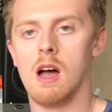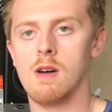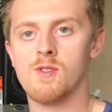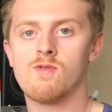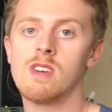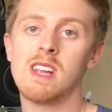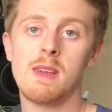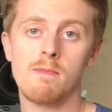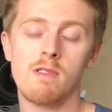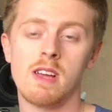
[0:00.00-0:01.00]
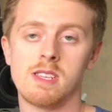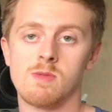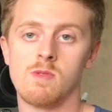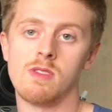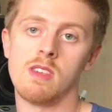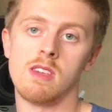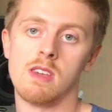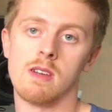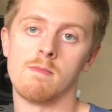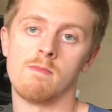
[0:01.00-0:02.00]
I was really impressed with
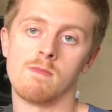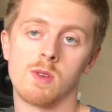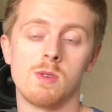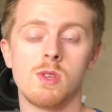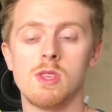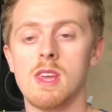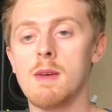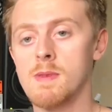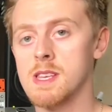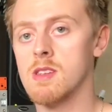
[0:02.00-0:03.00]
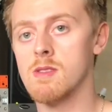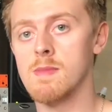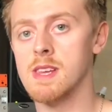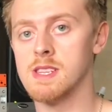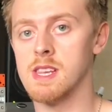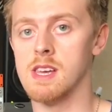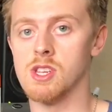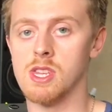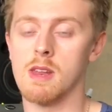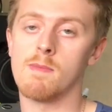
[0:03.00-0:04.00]
the, so I was using the 8x10 on the main
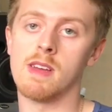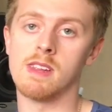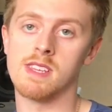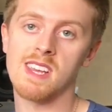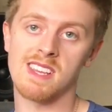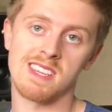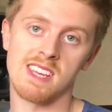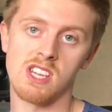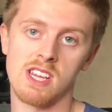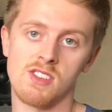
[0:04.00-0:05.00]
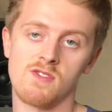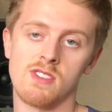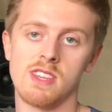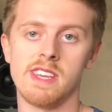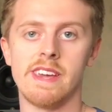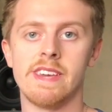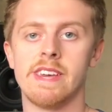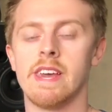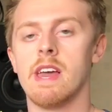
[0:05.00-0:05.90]
stage, and then I played a second stage later on in the day,